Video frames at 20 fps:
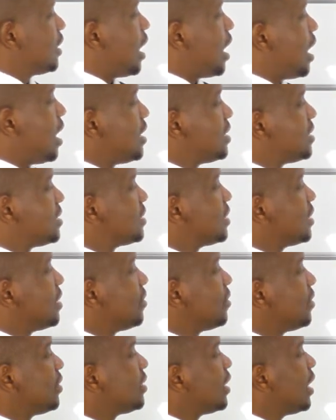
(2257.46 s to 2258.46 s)
has
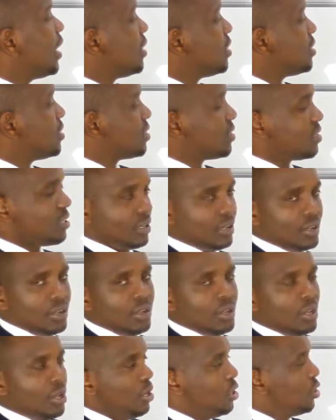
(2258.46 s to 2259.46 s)
returns.
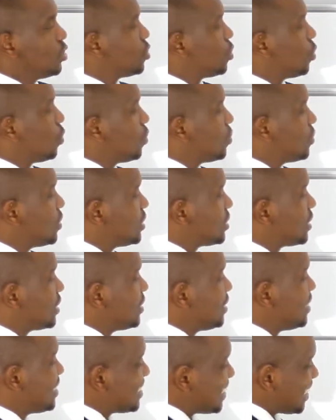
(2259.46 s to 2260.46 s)
So this
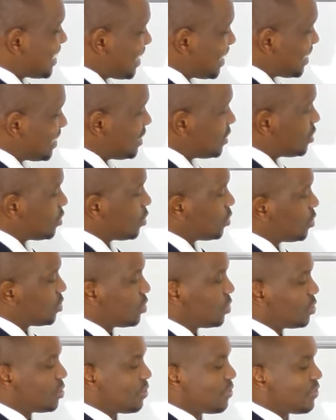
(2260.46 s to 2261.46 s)
creates an additional
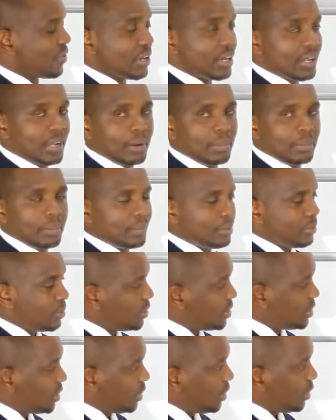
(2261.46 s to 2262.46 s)
source of income.
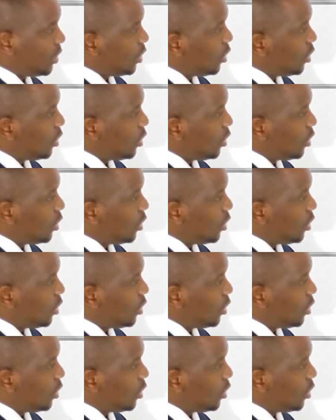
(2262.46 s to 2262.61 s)
See,